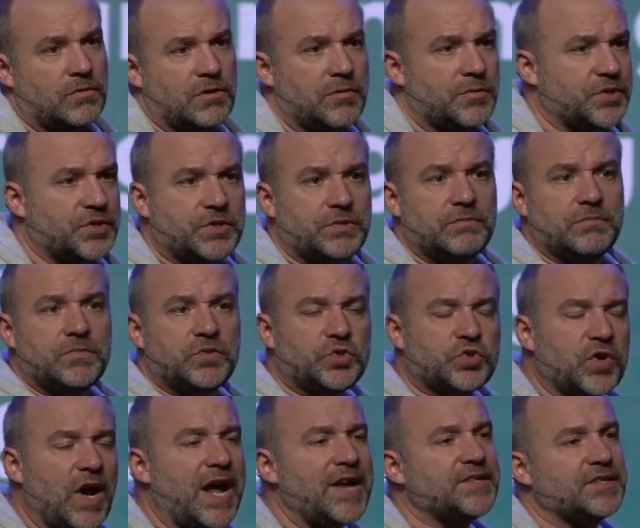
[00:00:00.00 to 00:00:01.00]
One of the most
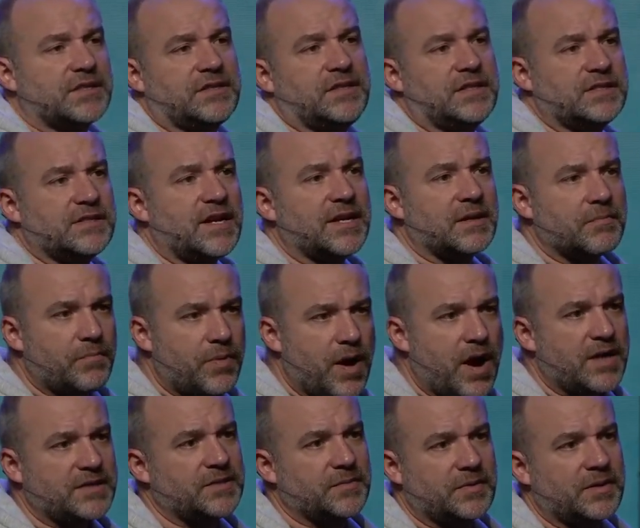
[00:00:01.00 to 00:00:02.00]
tragic things I can
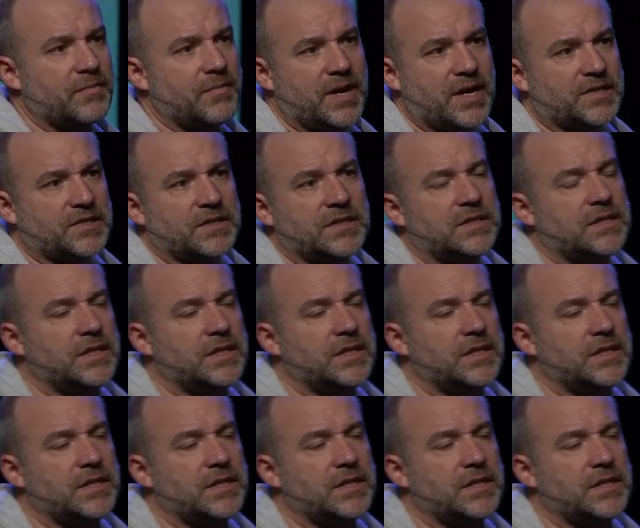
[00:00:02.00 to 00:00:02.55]
possibly imagine.